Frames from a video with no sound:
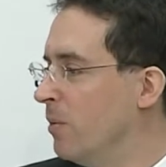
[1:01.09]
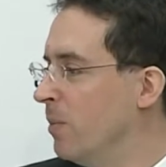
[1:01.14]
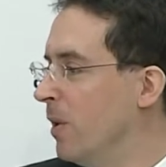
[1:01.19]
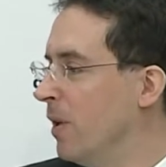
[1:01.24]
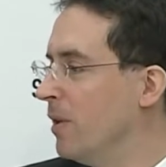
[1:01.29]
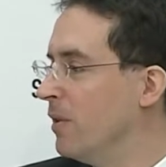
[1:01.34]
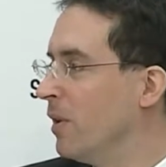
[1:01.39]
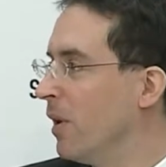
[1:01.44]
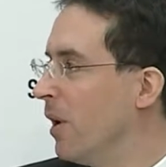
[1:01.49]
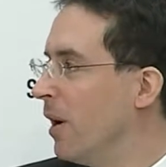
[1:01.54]

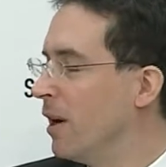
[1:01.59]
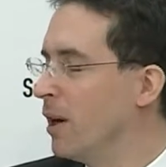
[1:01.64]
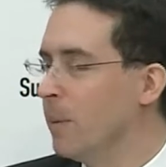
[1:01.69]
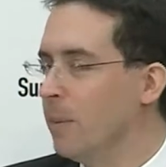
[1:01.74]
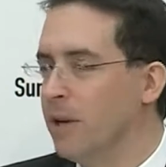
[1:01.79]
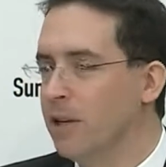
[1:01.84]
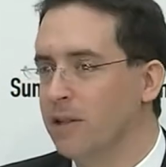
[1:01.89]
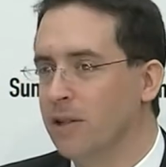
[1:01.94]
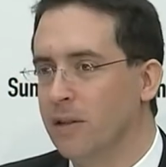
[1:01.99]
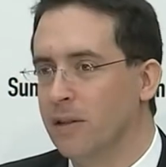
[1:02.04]
military
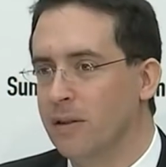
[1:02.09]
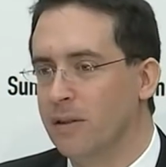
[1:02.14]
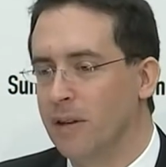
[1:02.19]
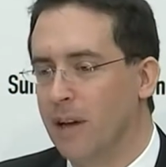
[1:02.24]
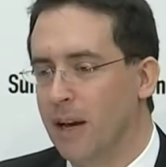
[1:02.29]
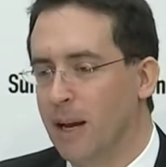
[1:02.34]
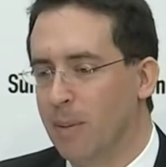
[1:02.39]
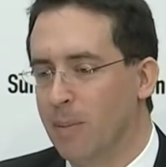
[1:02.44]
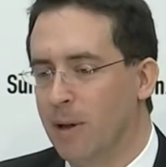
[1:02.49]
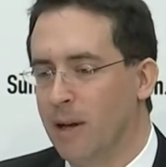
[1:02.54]
commissions
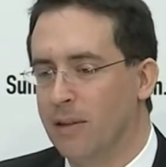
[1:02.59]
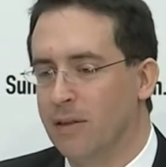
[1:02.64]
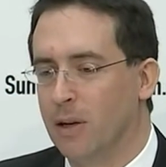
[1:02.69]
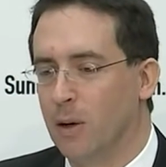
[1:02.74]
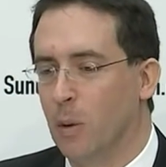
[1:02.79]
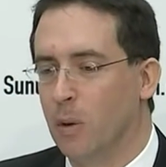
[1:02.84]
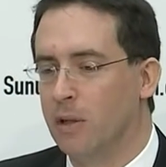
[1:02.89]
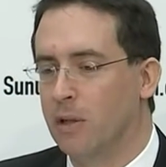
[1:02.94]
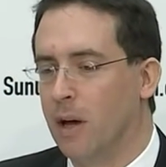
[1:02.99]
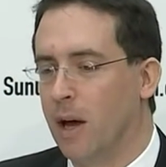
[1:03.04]
taking place at
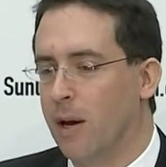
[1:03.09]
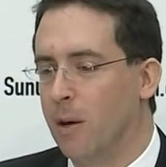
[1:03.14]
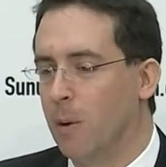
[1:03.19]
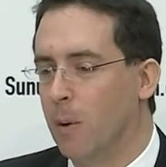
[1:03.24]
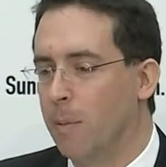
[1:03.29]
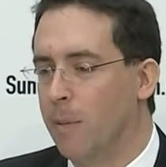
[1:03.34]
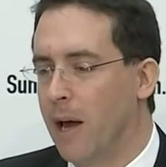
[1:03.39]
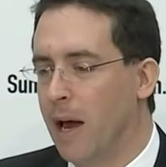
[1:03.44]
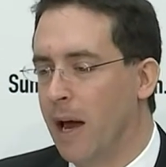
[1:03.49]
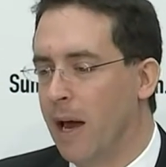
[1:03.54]
Guantanamo
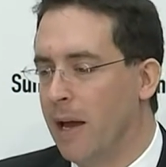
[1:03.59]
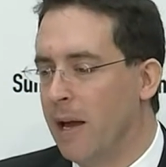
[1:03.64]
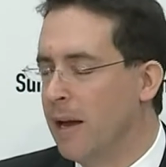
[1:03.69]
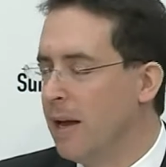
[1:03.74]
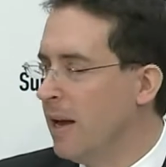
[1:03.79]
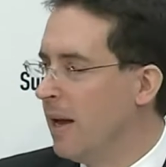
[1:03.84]
Bay,